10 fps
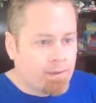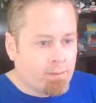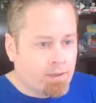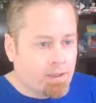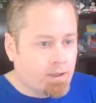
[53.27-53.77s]

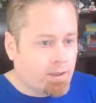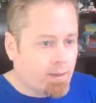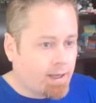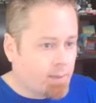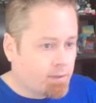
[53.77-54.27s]
potentially get
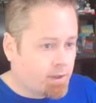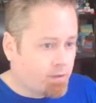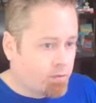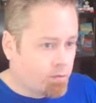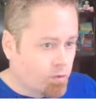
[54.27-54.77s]
back up to that
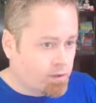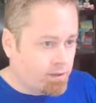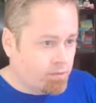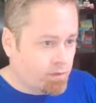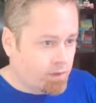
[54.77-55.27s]

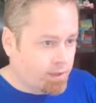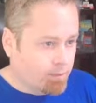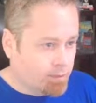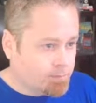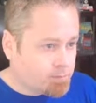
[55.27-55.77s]
414.50
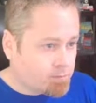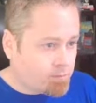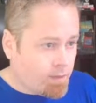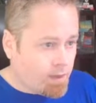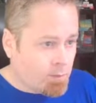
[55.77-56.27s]
level
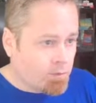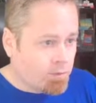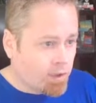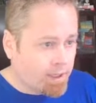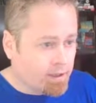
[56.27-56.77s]

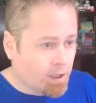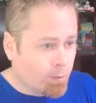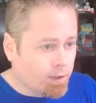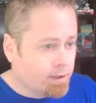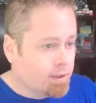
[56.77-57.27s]
before heading
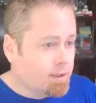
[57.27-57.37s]
lower.